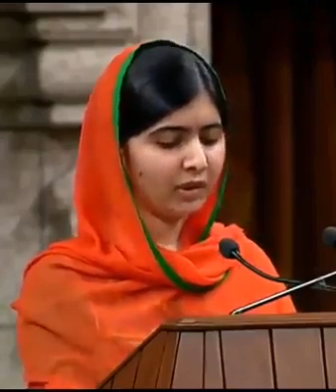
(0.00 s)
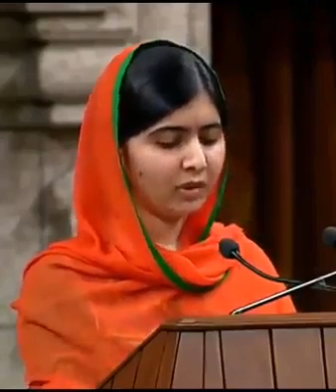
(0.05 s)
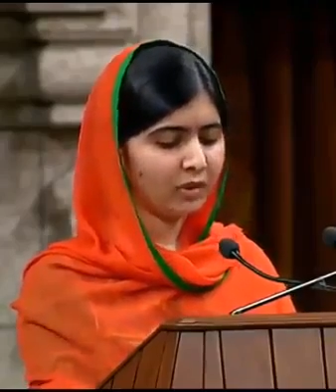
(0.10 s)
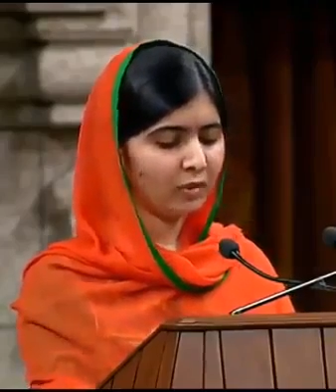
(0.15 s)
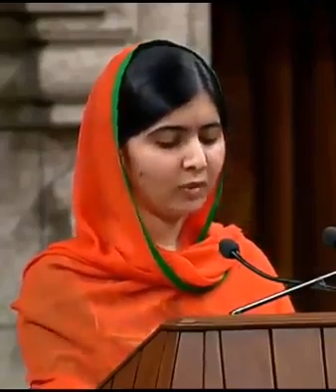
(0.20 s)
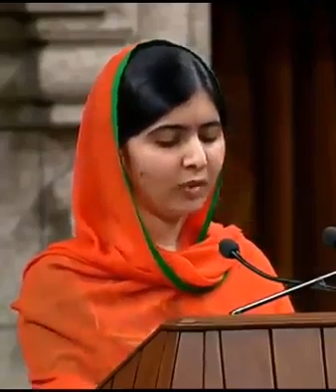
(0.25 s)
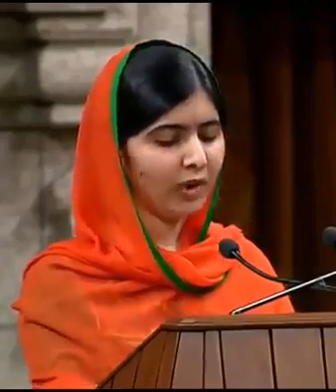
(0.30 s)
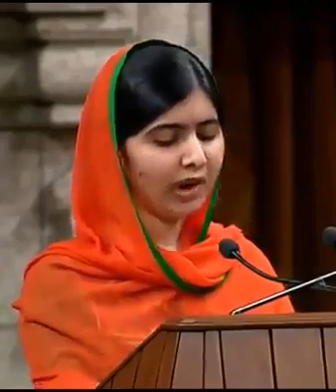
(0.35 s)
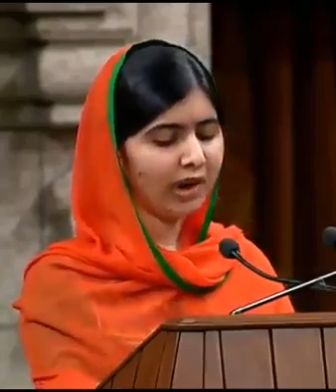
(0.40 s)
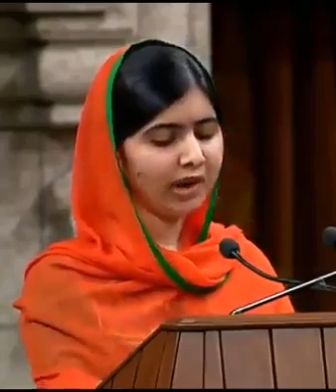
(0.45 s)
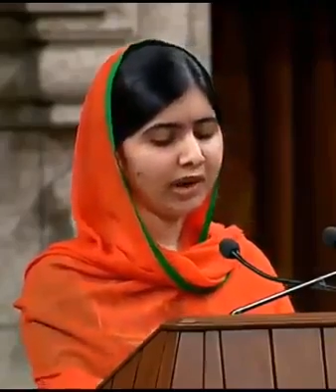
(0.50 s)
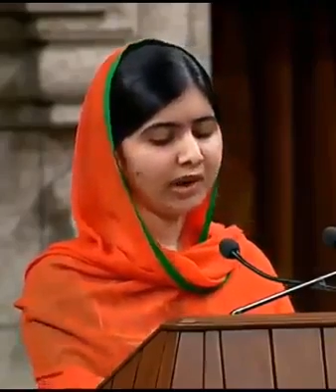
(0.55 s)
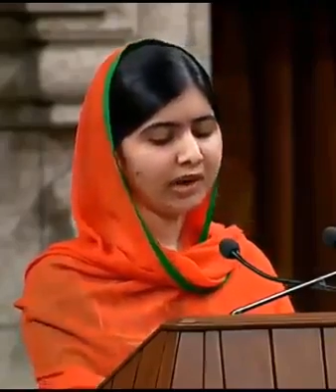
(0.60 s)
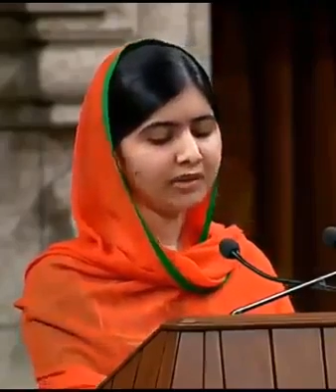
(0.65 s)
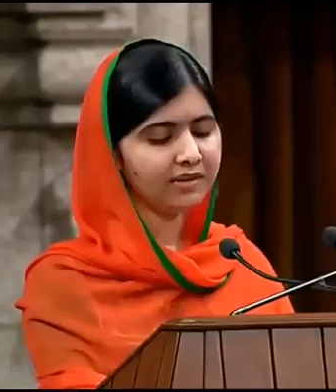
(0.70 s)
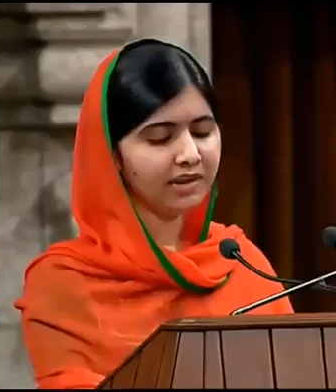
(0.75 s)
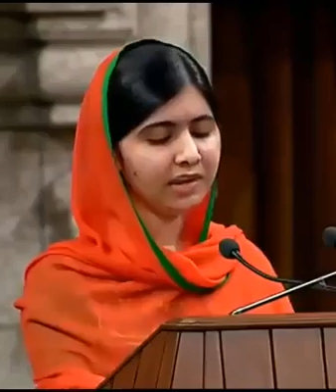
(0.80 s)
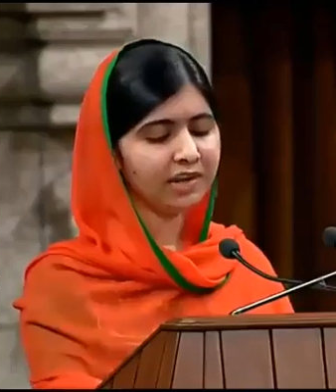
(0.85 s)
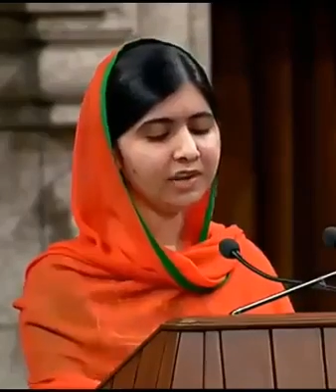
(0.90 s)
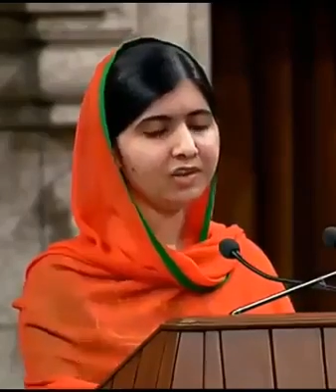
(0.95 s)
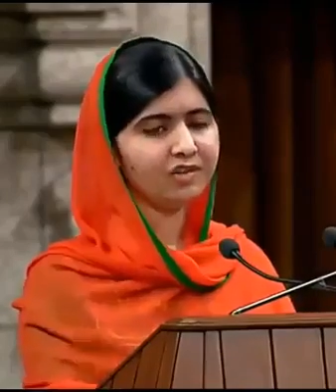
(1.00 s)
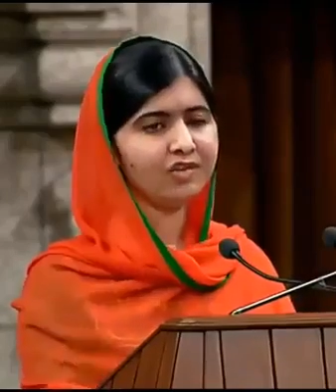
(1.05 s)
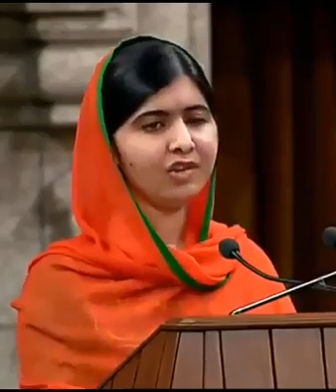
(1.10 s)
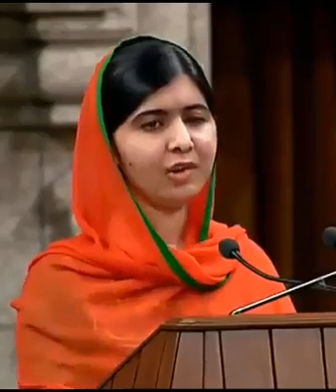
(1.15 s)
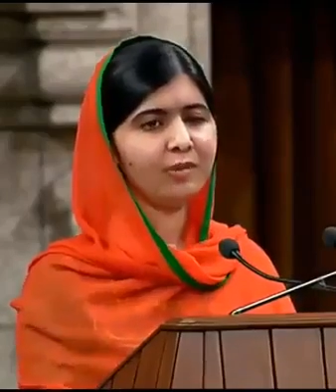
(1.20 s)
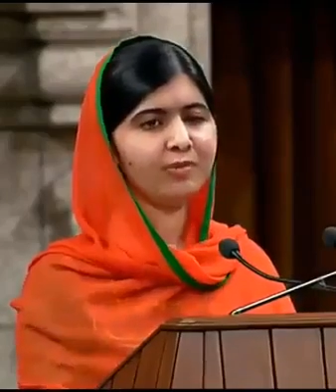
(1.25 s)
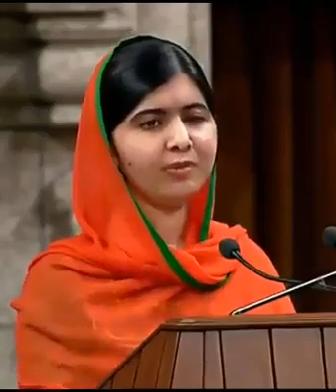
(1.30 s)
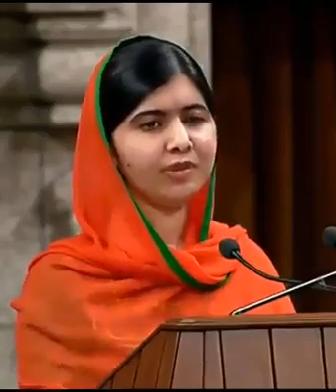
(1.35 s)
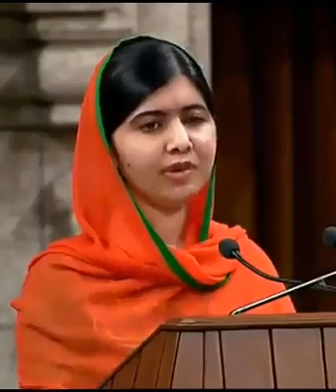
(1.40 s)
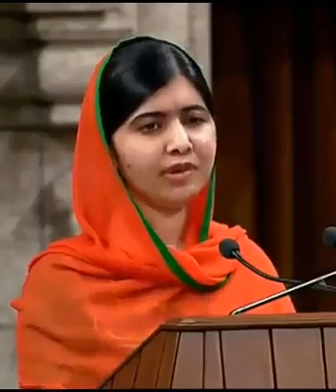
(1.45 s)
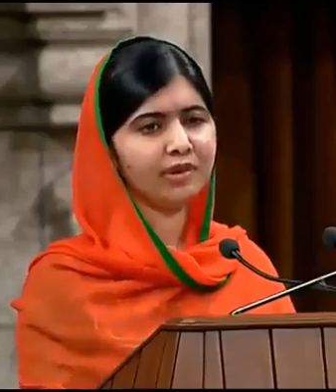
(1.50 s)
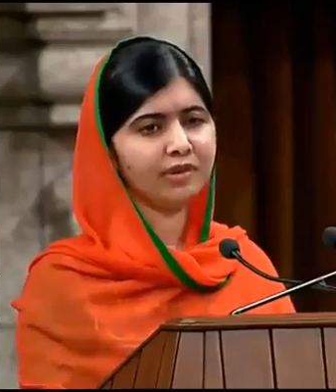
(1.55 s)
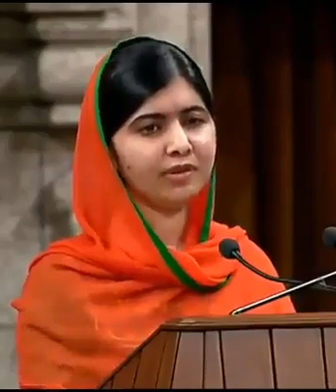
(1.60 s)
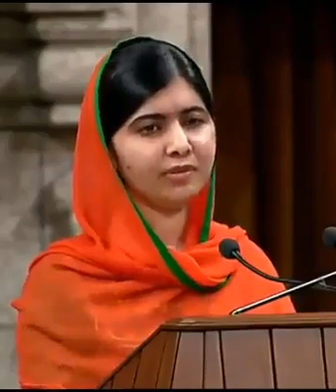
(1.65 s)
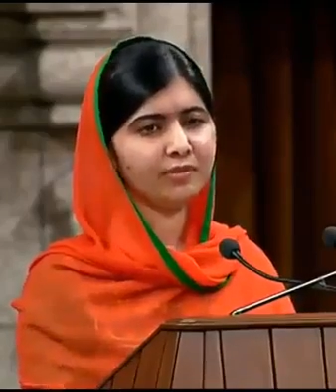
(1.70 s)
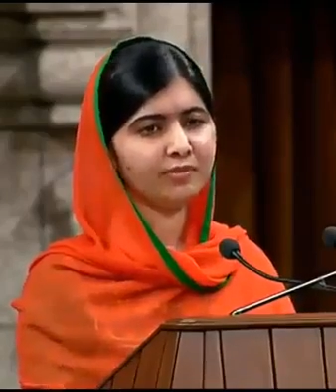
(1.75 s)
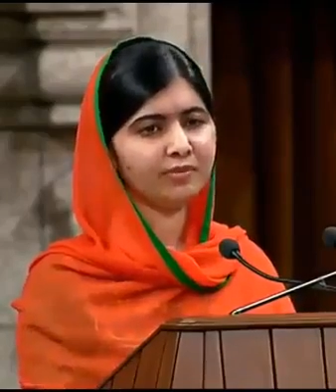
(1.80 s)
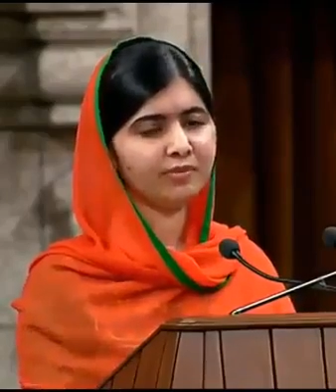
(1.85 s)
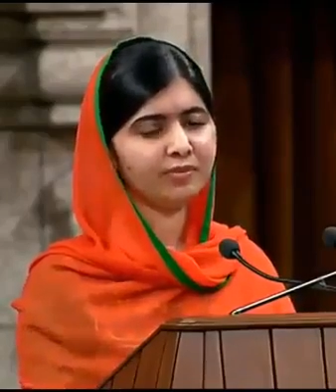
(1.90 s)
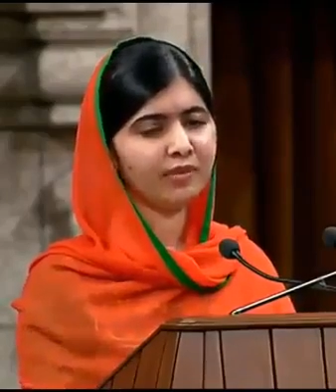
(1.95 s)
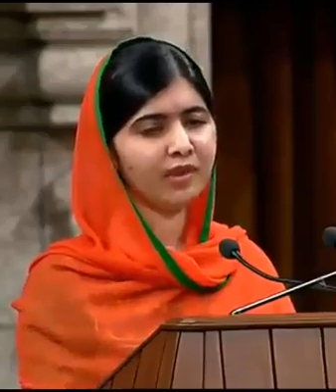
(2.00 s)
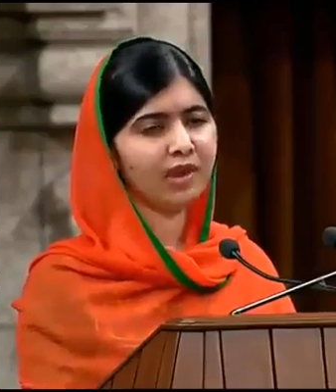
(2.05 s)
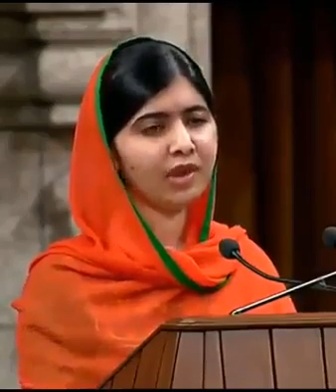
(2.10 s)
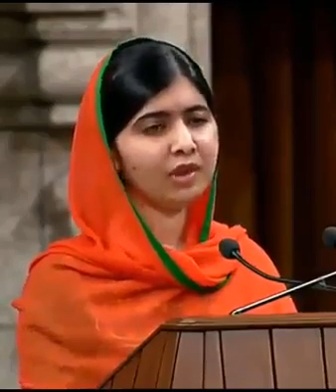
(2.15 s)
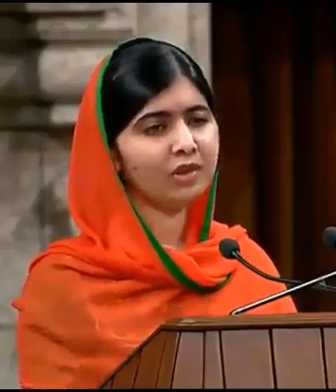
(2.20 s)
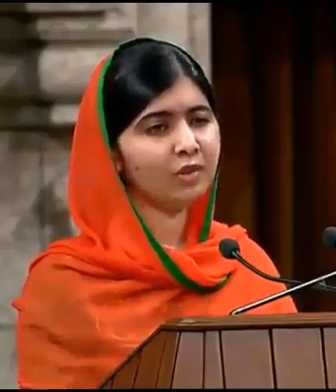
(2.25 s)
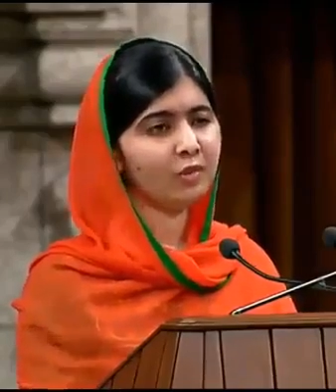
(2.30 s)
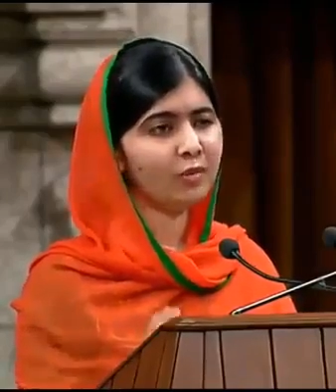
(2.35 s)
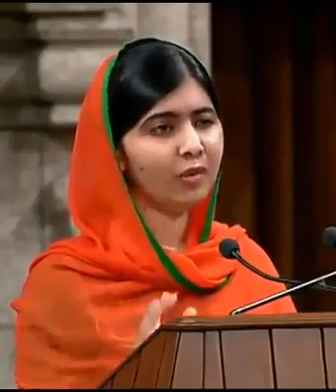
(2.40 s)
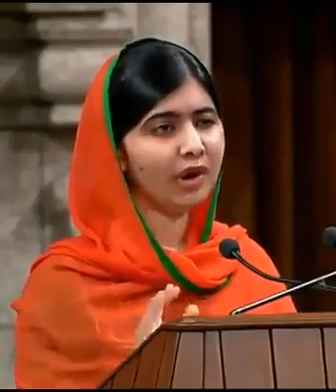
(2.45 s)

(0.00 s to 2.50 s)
The world needs leadership. The